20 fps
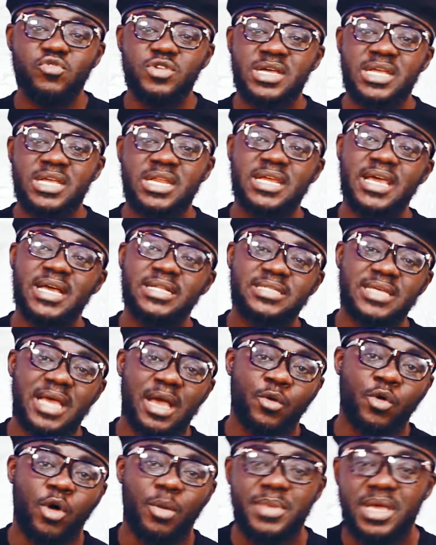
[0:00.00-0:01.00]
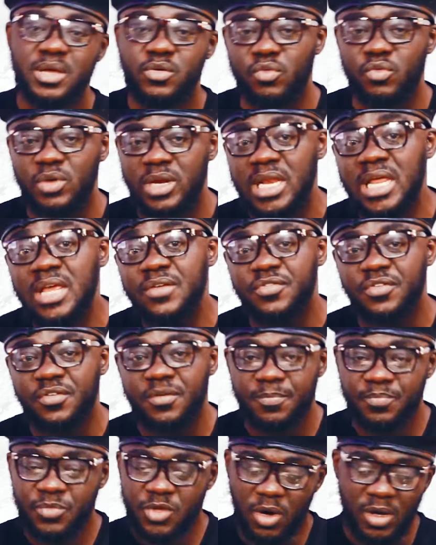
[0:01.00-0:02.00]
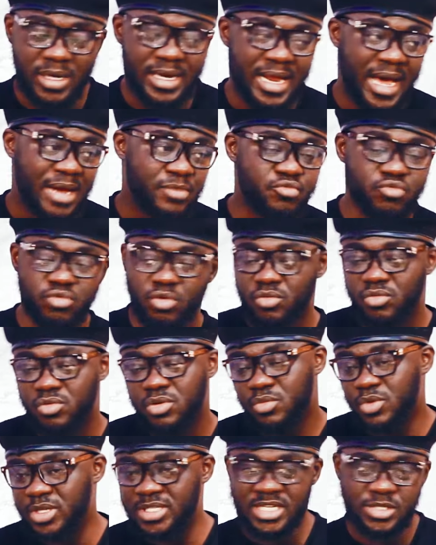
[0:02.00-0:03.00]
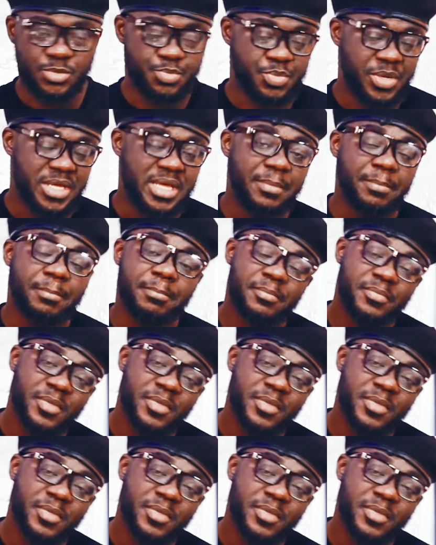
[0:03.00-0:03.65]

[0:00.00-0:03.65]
would create a comic relief on that role, we just pick him.